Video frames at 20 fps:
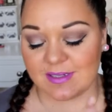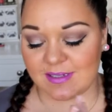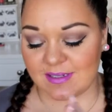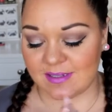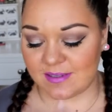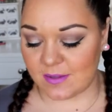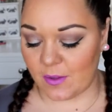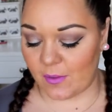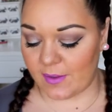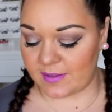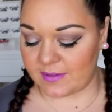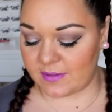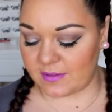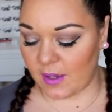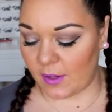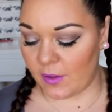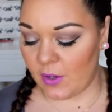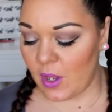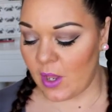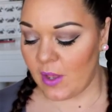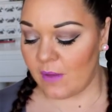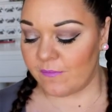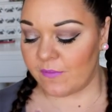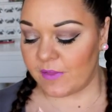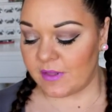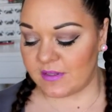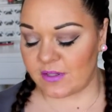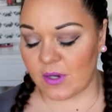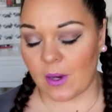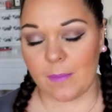to decide. So
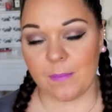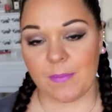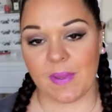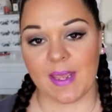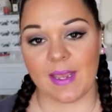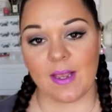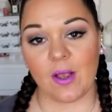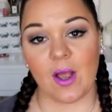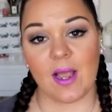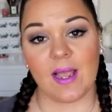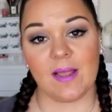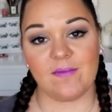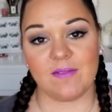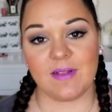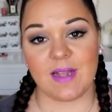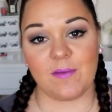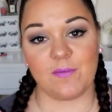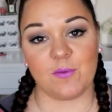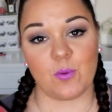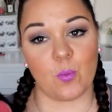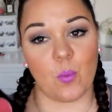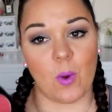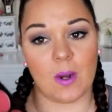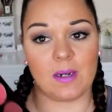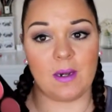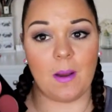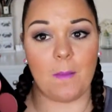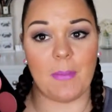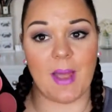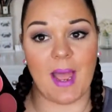for the time being, I have left
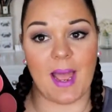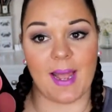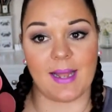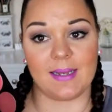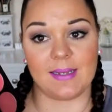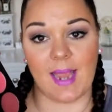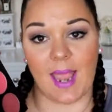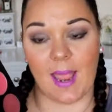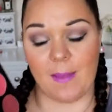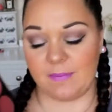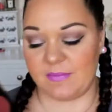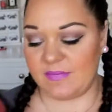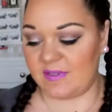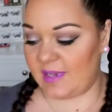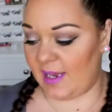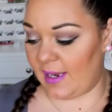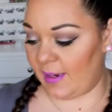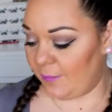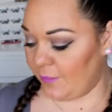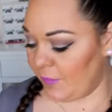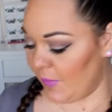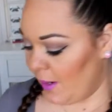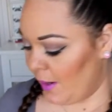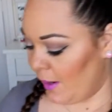one pan empty.